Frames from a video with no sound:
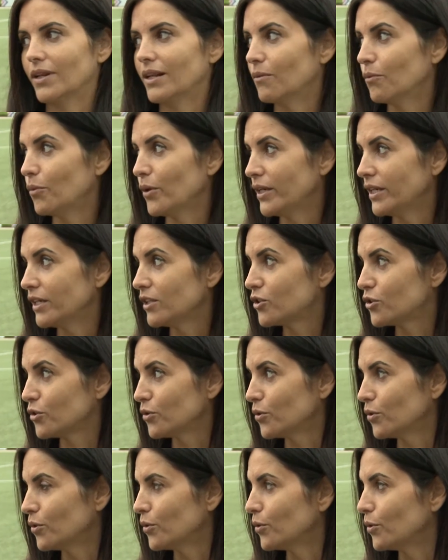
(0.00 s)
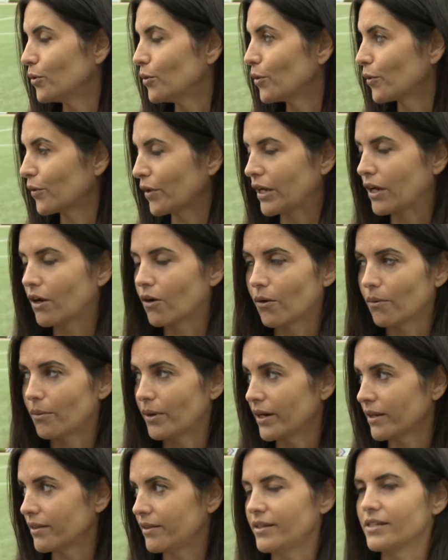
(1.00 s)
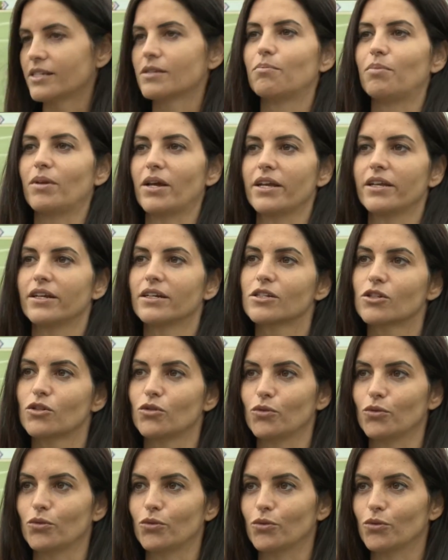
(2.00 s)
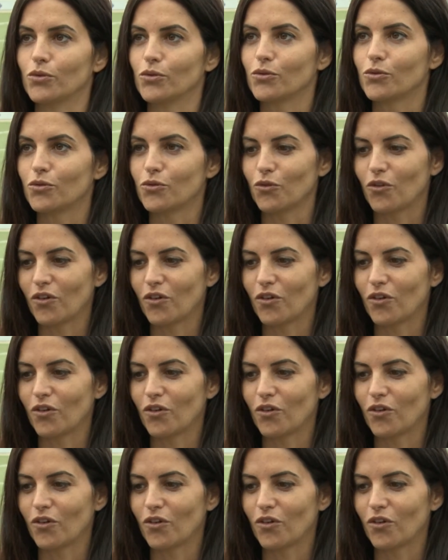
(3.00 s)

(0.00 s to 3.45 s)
We need to recover these players to